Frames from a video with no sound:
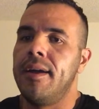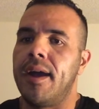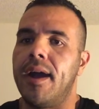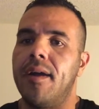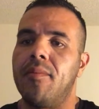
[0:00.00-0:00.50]

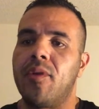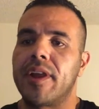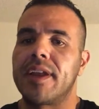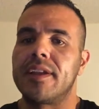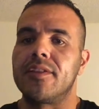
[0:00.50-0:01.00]

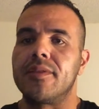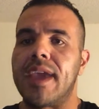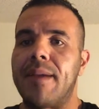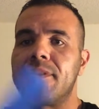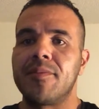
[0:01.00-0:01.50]
we're going to do
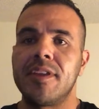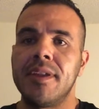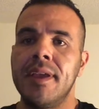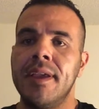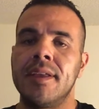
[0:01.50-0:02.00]
the
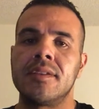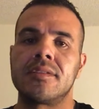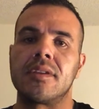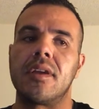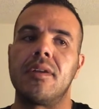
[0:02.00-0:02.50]
abdomen.
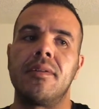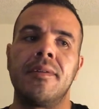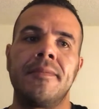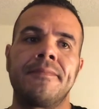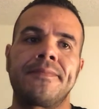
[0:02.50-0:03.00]

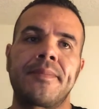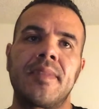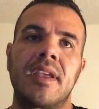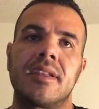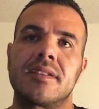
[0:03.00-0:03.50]
So
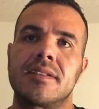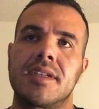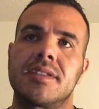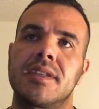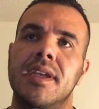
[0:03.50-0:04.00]
it's
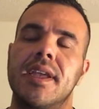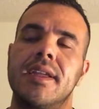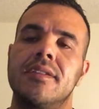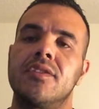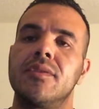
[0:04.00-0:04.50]

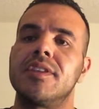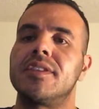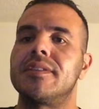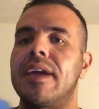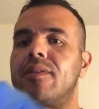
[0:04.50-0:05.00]
essentially 2
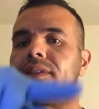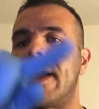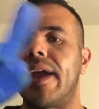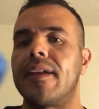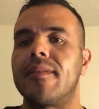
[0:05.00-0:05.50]
inches
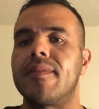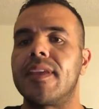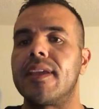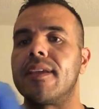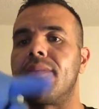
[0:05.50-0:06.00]
outside of
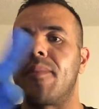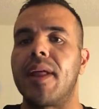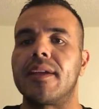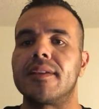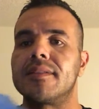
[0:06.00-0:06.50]
the
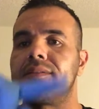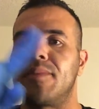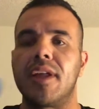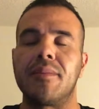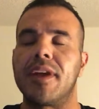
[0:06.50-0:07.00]
umbilicus
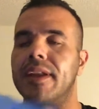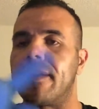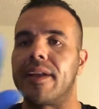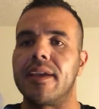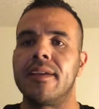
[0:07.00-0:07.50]
belly button
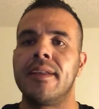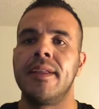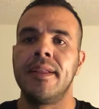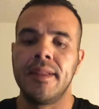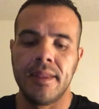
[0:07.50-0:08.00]
area.
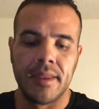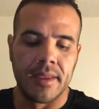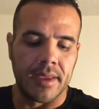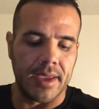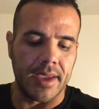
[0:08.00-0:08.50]

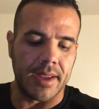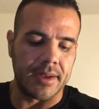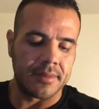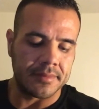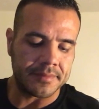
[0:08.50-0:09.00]

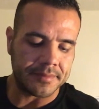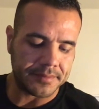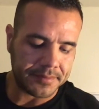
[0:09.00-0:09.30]
And